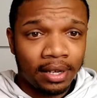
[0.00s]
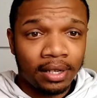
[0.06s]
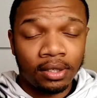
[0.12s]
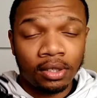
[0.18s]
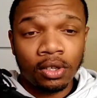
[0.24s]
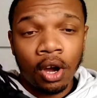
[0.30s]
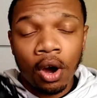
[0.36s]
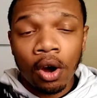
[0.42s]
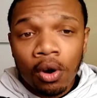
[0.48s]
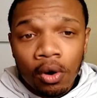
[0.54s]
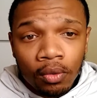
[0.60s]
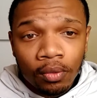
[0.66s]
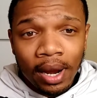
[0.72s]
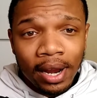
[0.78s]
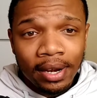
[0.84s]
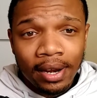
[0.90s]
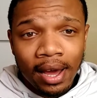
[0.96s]
It's cold
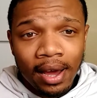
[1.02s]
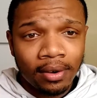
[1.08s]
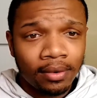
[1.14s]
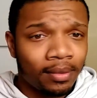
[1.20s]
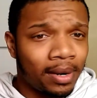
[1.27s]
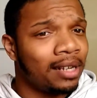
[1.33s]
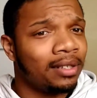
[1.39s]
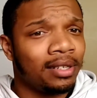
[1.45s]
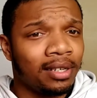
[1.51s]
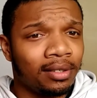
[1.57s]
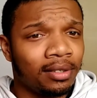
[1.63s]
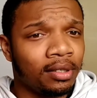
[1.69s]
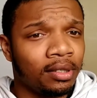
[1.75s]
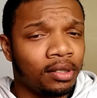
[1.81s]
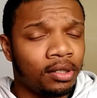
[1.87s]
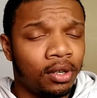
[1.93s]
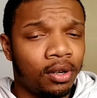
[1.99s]
right now in
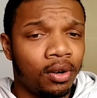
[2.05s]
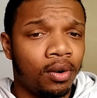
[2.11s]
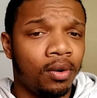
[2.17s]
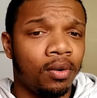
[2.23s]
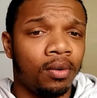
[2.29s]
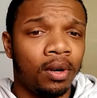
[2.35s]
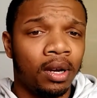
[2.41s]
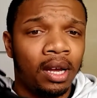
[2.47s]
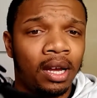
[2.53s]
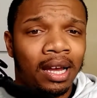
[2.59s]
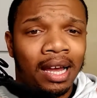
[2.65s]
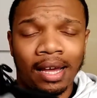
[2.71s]
Rochester, so